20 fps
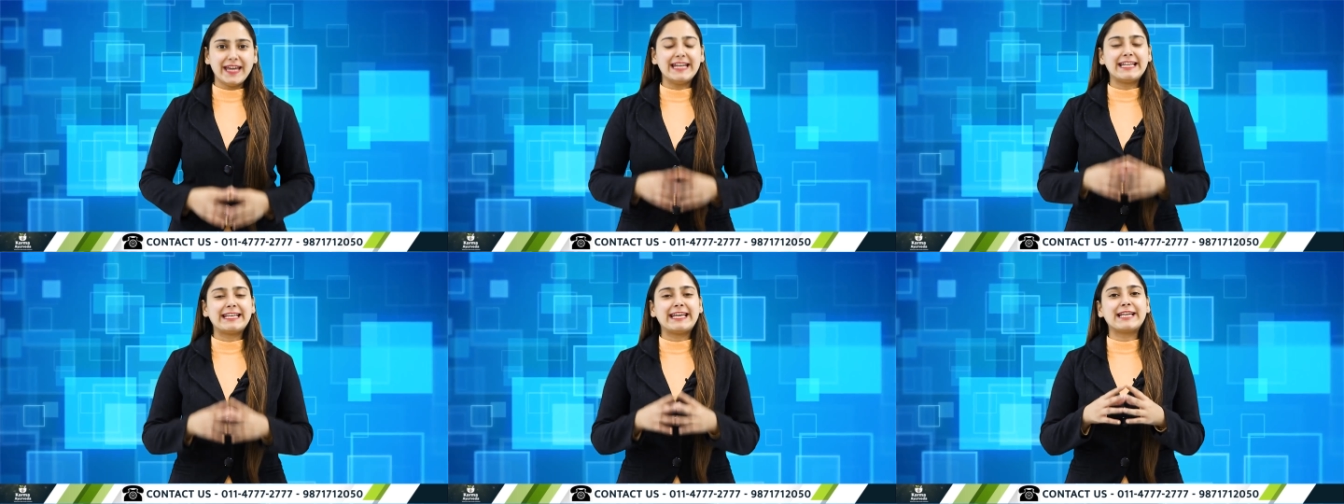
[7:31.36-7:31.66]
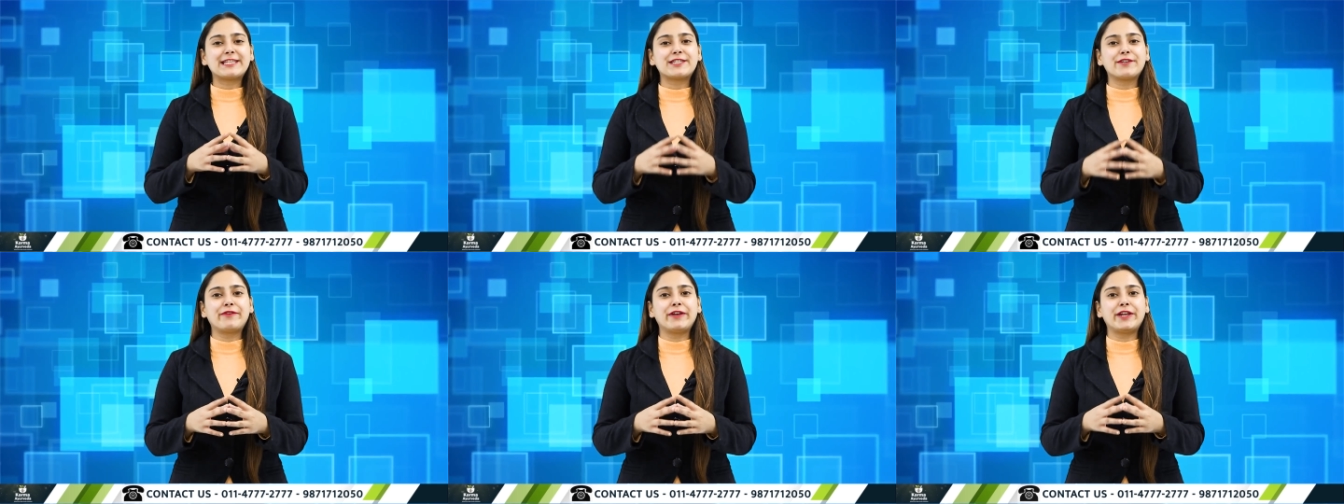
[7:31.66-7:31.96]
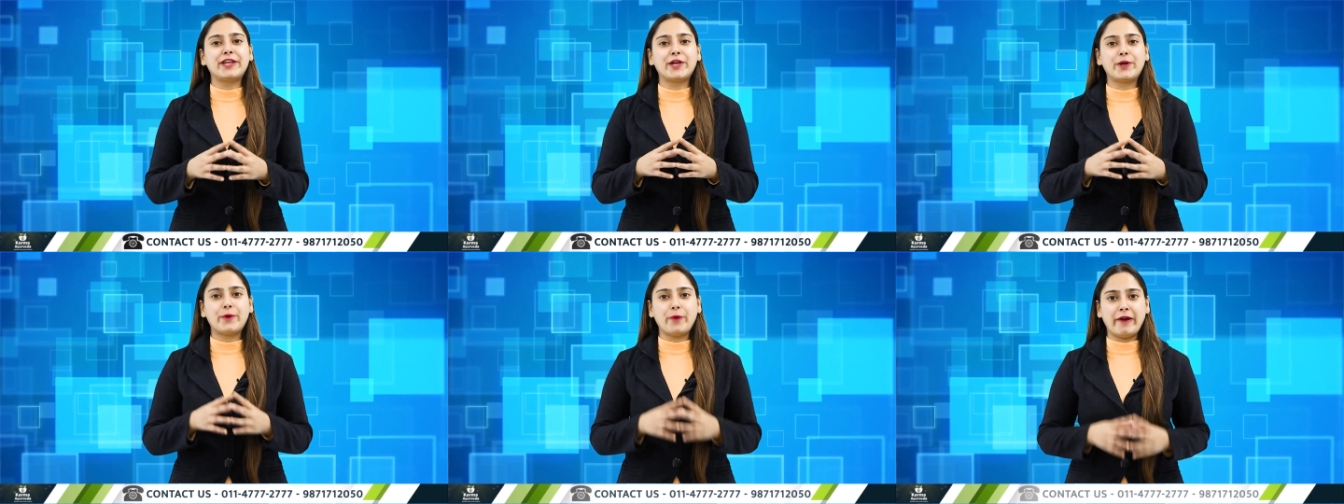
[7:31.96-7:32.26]
In case of
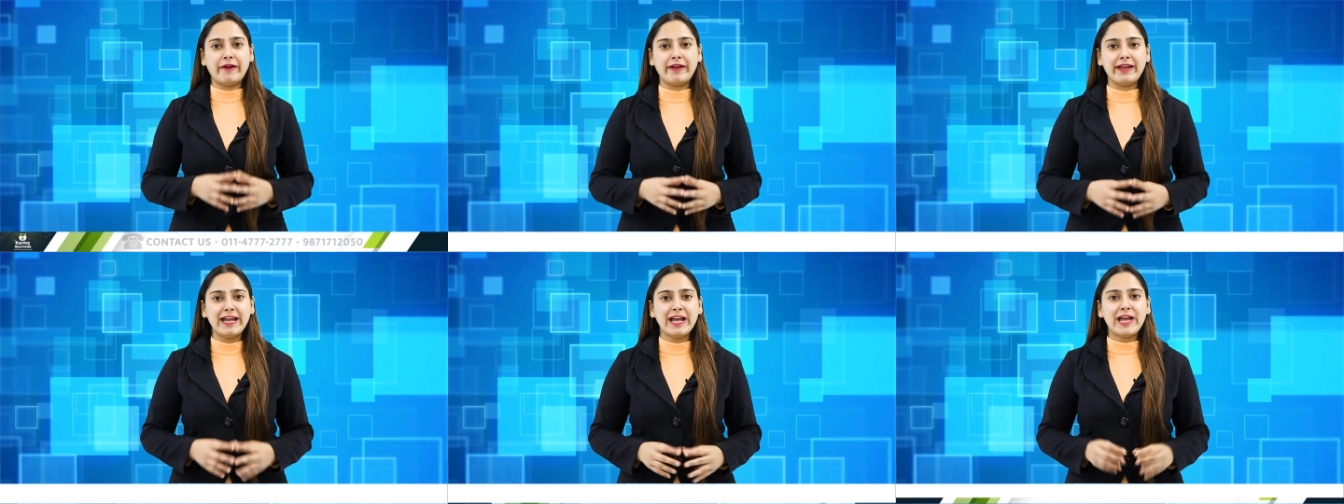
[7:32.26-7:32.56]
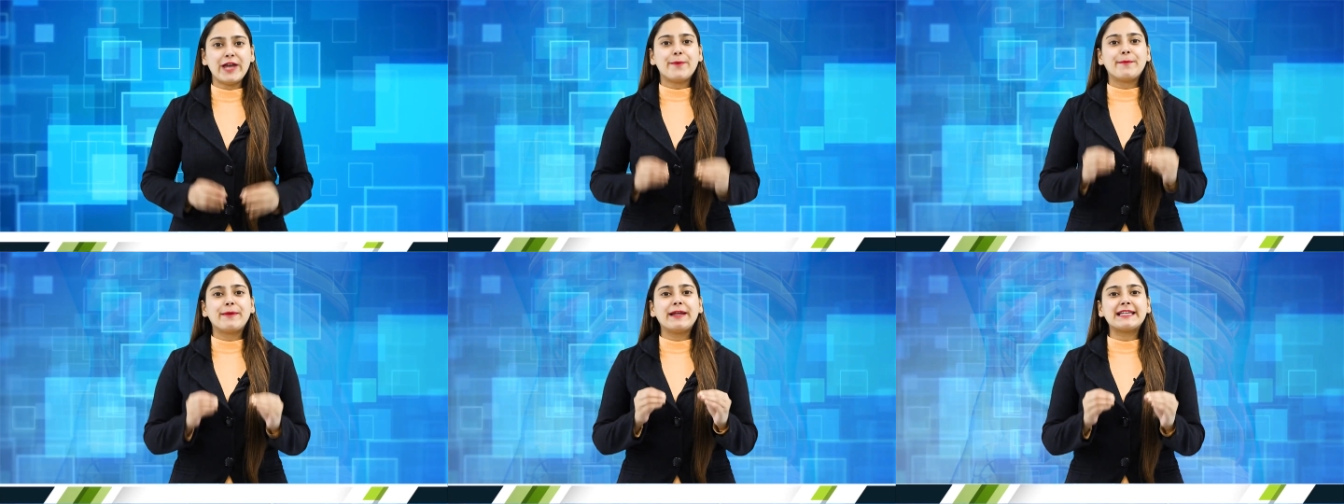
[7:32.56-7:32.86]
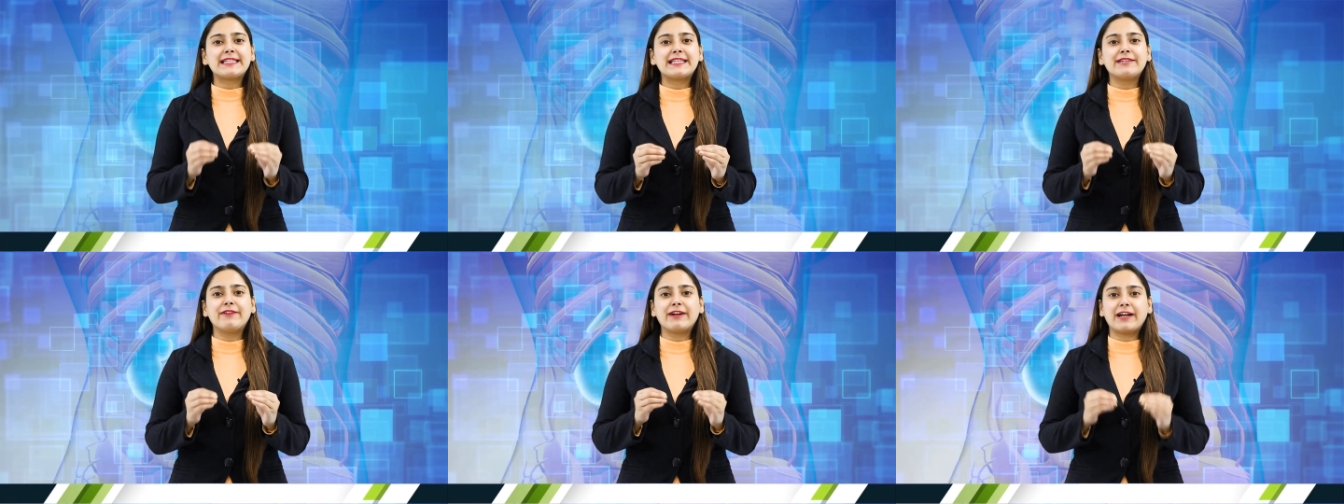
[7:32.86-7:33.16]
any query,
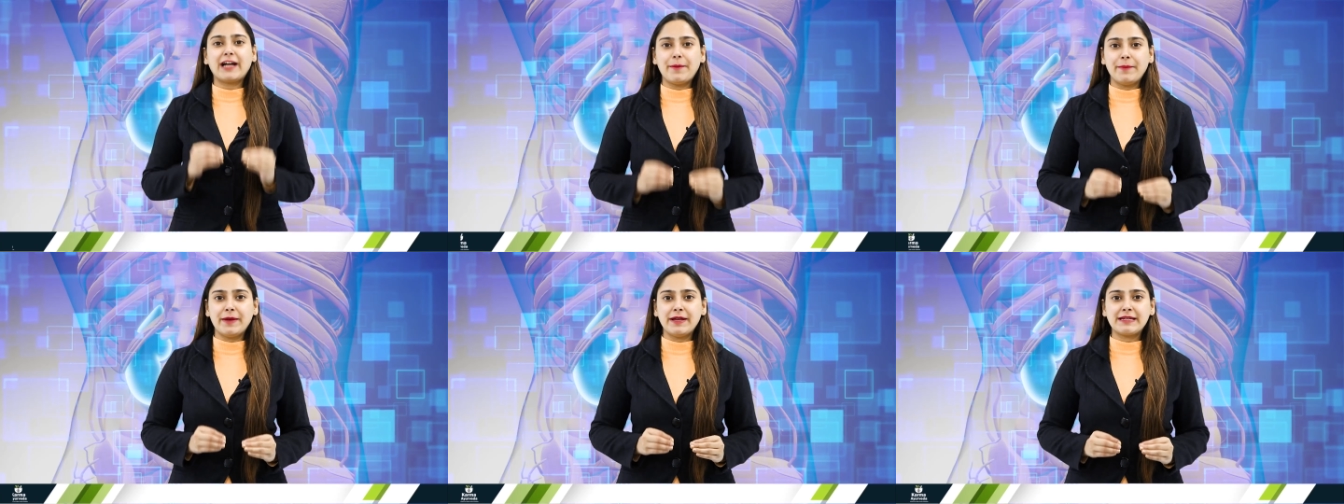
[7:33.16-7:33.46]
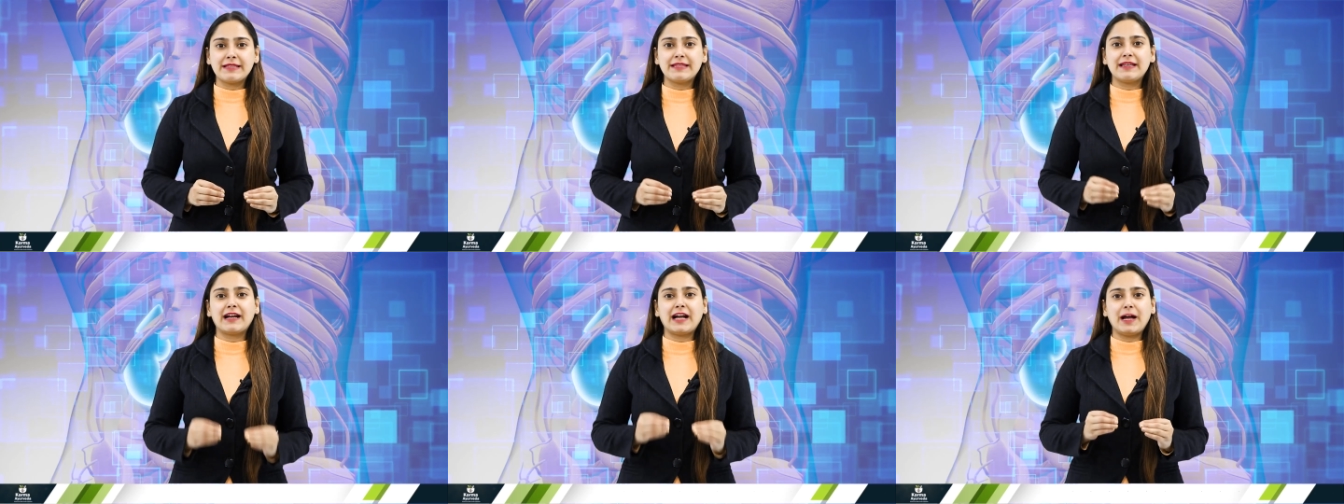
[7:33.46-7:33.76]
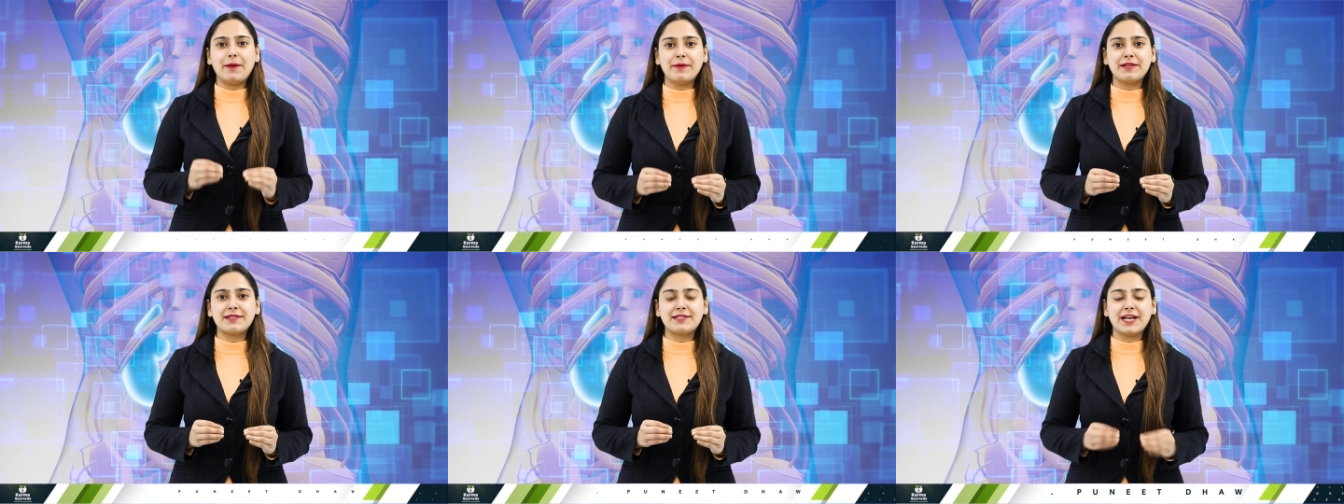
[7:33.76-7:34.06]
please leave a comment in the
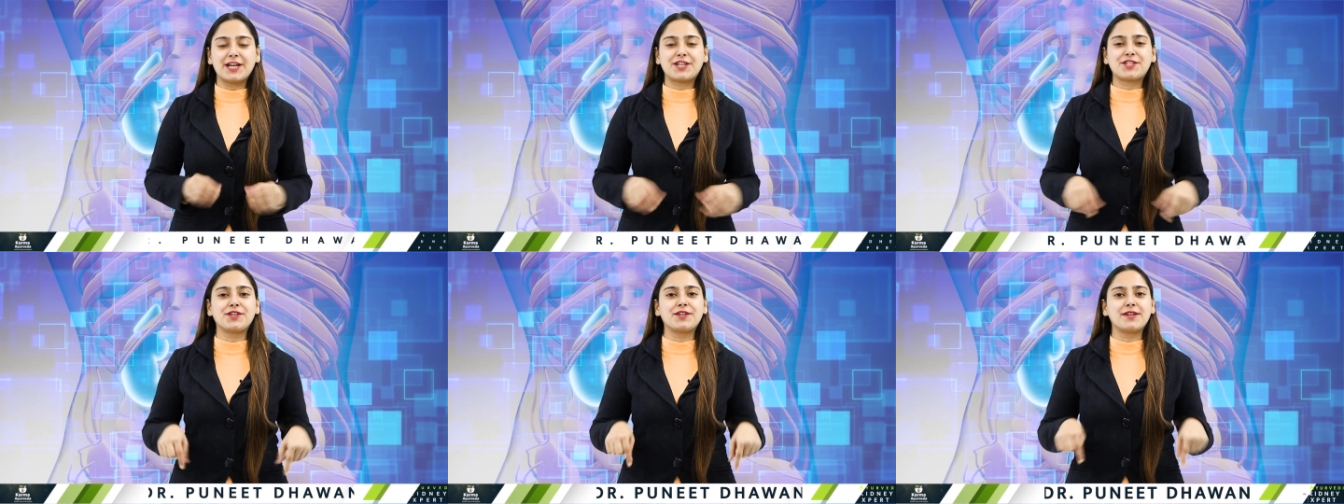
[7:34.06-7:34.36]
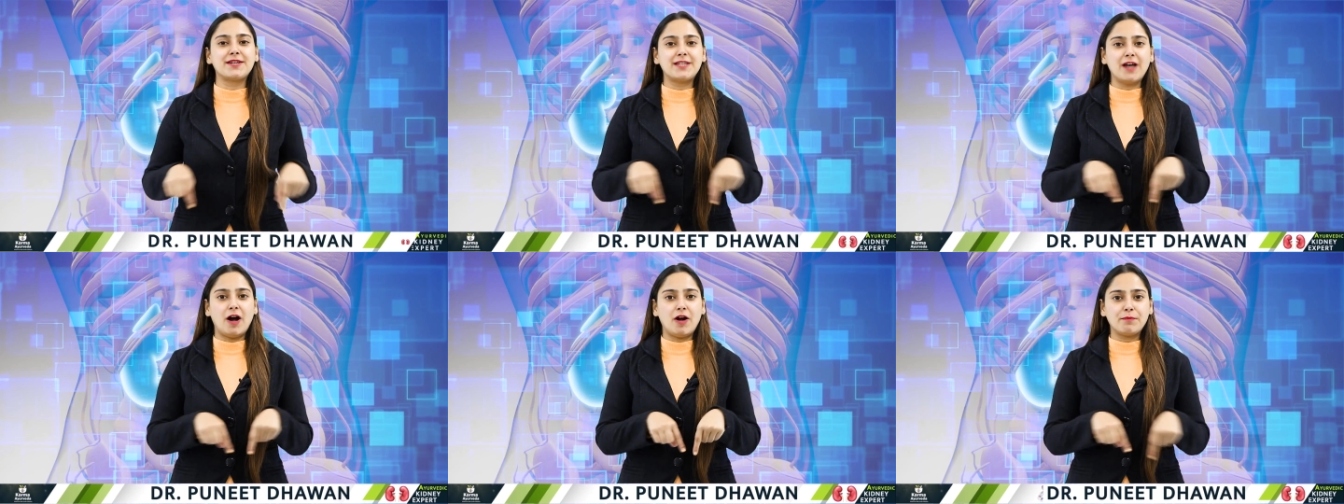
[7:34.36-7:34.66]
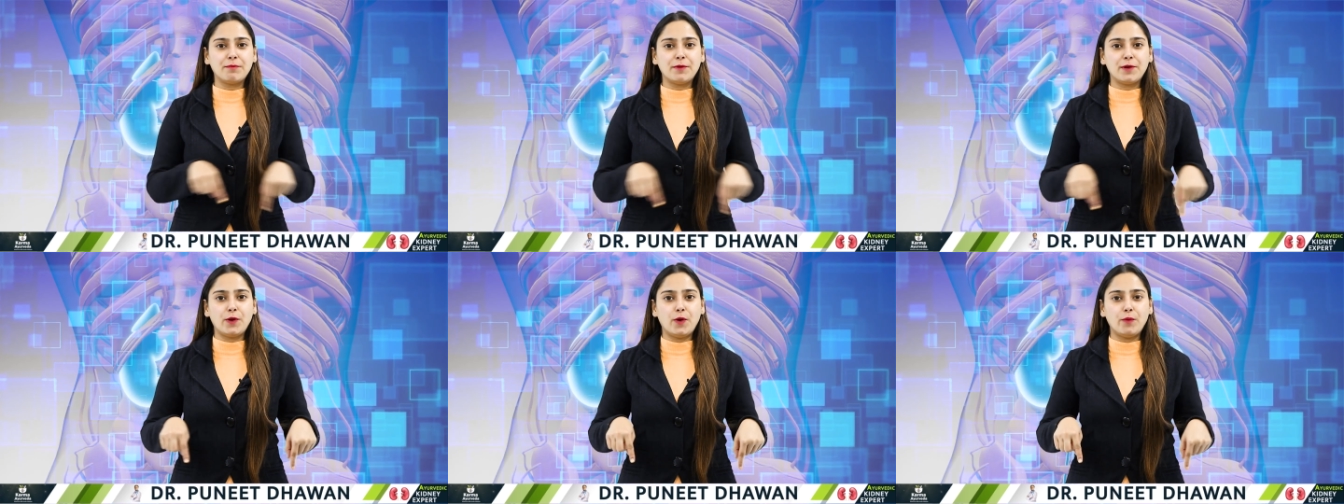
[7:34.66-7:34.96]
comment section
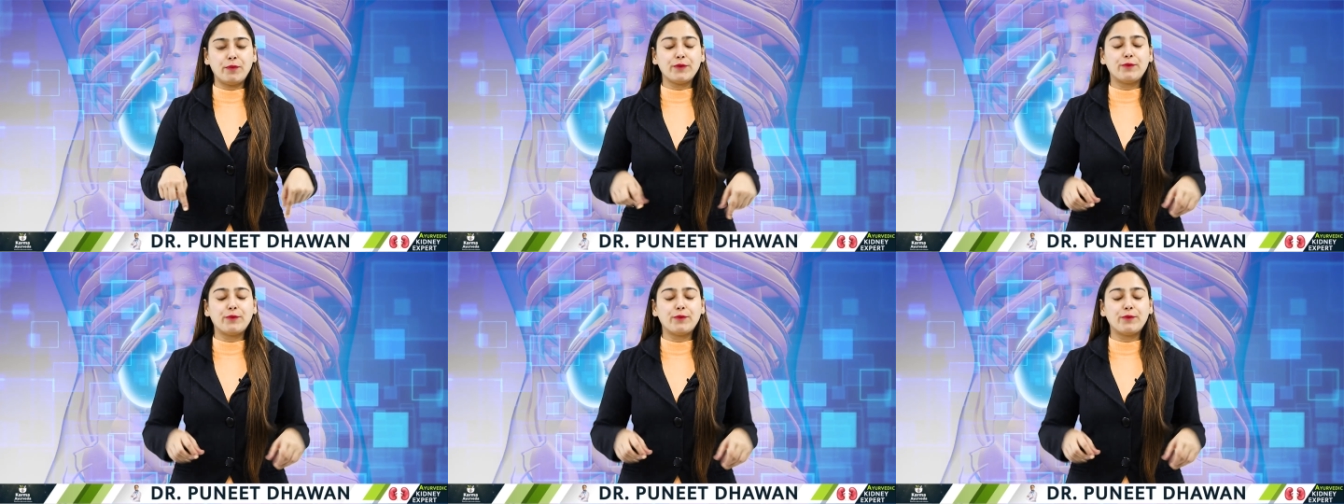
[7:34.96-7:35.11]
down below.